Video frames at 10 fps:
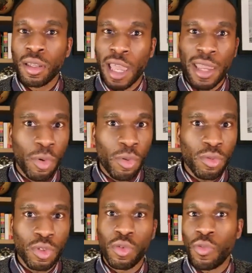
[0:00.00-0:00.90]
able
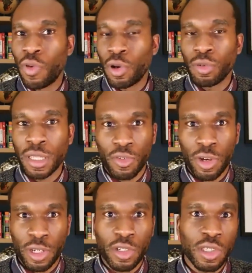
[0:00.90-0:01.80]
to follow the
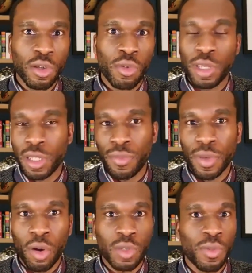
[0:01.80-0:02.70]
instructions we give it
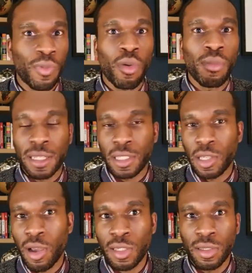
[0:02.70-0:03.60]
or to perform a
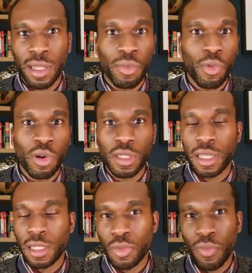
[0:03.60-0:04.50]
task that we want
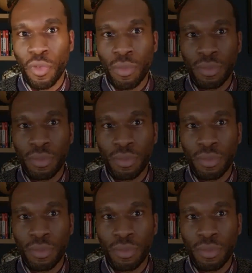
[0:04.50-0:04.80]
it to perform.